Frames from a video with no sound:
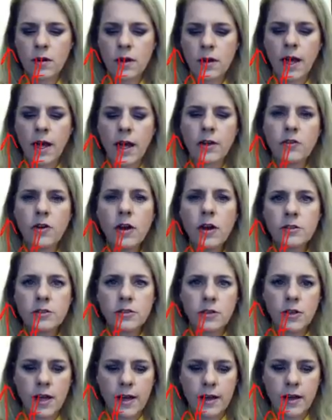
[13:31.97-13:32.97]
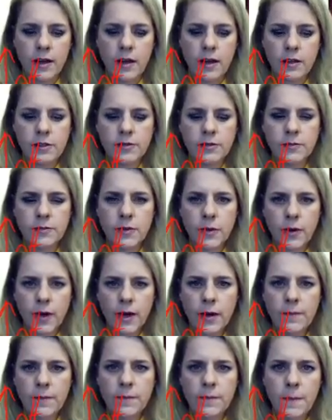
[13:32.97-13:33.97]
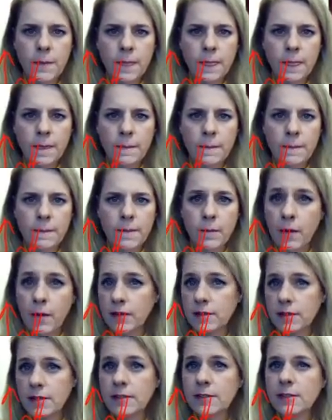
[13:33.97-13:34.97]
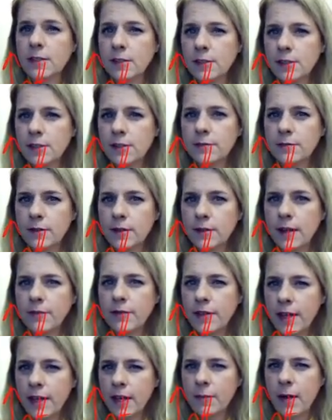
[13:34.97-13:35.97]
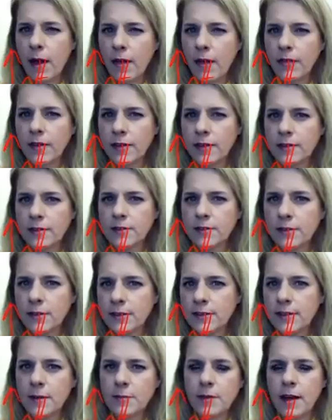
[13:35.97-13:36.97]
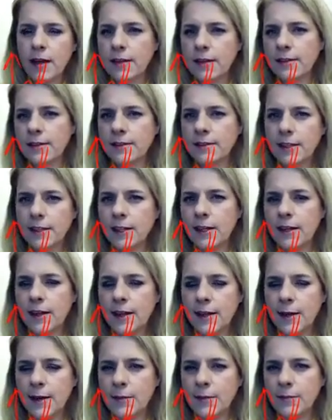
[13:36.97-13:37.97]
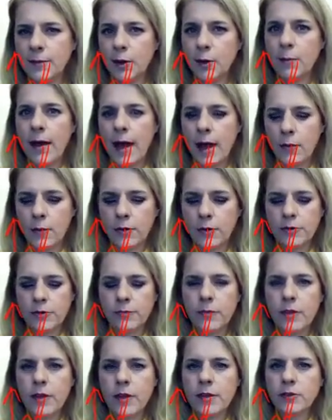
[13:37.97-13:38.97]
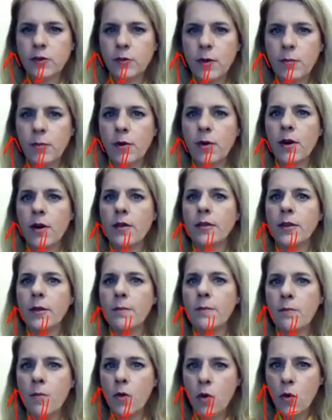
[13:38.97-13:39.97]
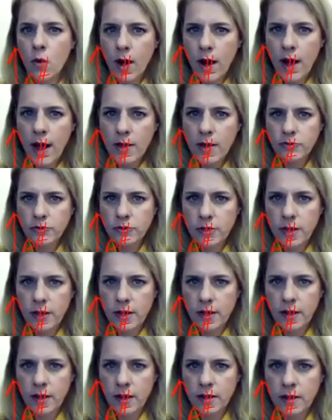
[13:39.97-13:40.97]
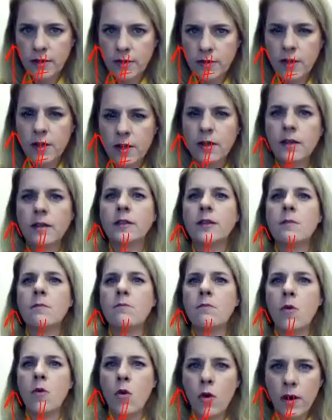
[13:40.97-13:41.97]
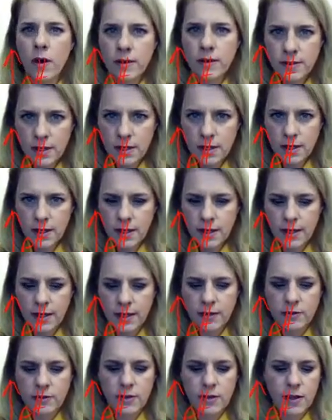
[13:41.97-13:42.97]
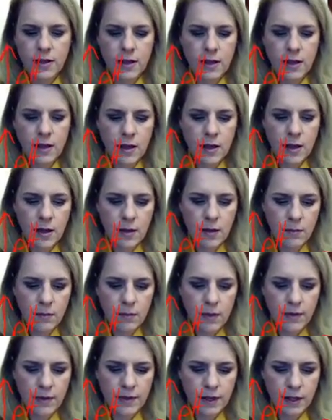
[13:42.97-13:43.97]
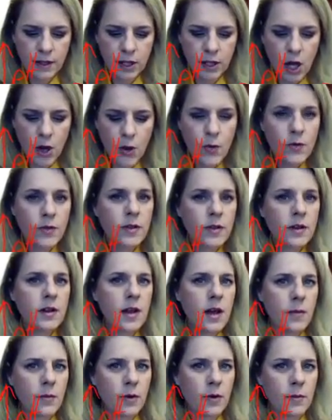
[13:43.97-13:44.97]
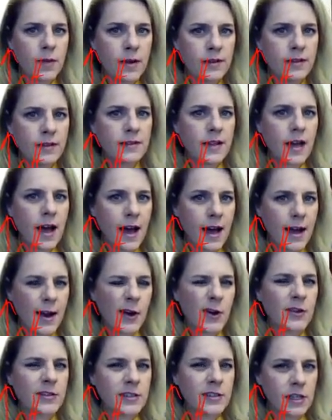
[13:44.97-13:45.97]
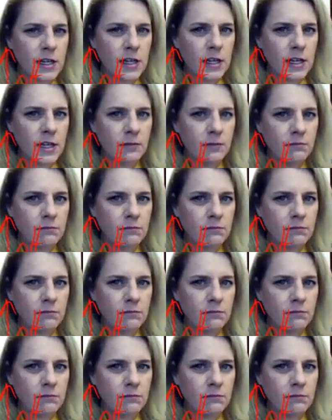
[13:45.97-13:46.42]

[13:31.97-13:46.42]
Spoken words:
hydroxyl ions. Okay, does it make sense? It's a little, let's think about this. It seems like a little backwards. So remember, the more hydrogen ions, the more acidic it is, but the lower the number means it's a higher acidity.